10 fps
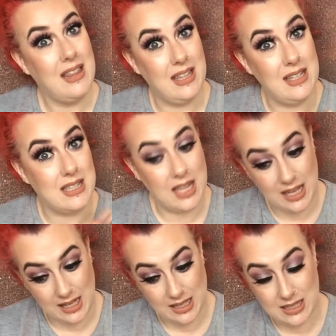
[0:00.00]
these
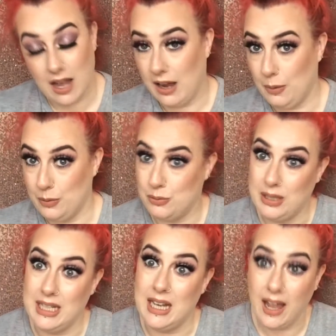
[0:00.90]
things. I would
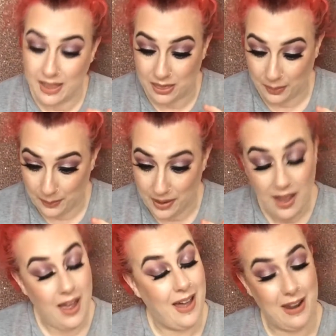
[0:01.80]
really like them.
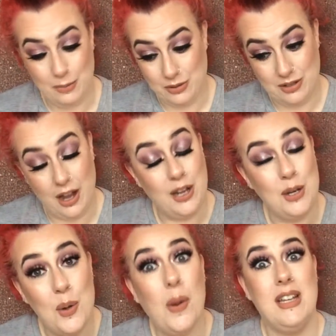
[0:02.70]
And I
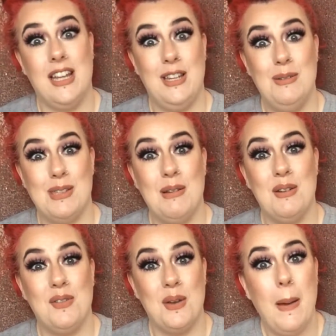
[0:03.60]
know I'd get use out
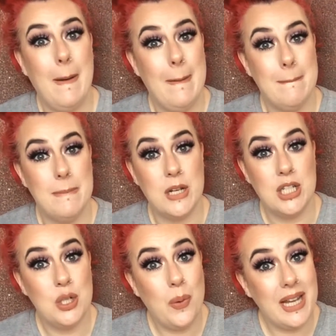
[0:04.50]
of it.
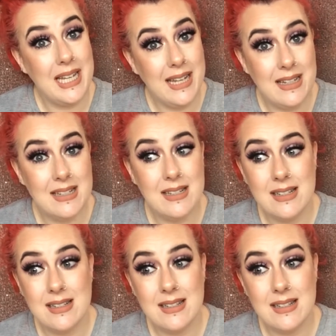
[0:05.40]
But do I need it?